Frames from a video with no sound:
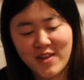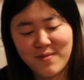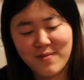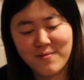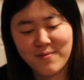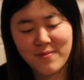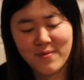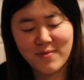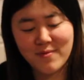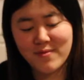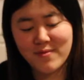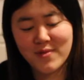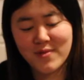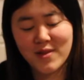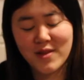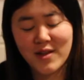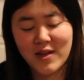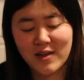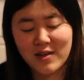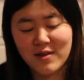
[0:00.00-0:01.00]
And,
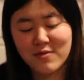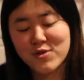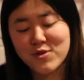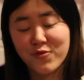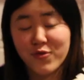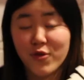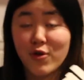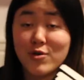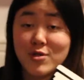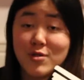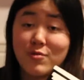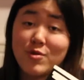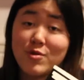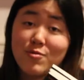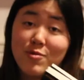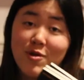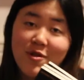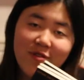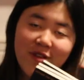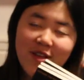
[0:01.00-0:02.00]
like, it was, of course, there were
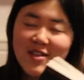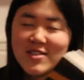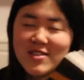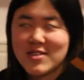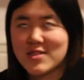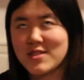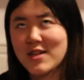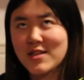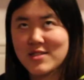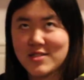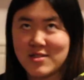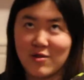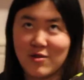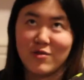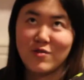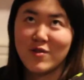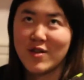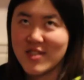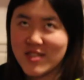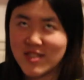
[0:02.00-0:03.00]
small things, that's
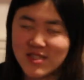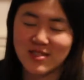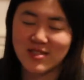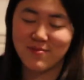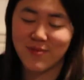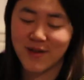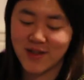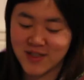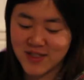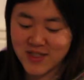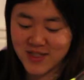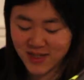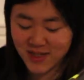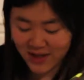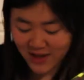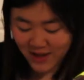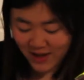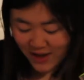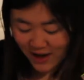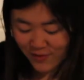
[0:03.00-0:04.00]
always, but
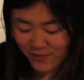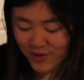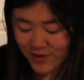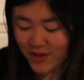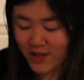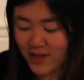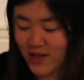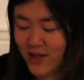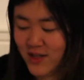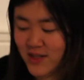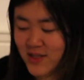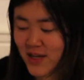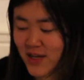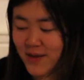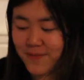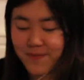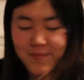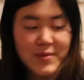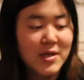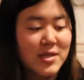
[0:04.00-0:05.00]
I really liked
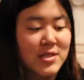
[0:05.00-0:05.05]
them.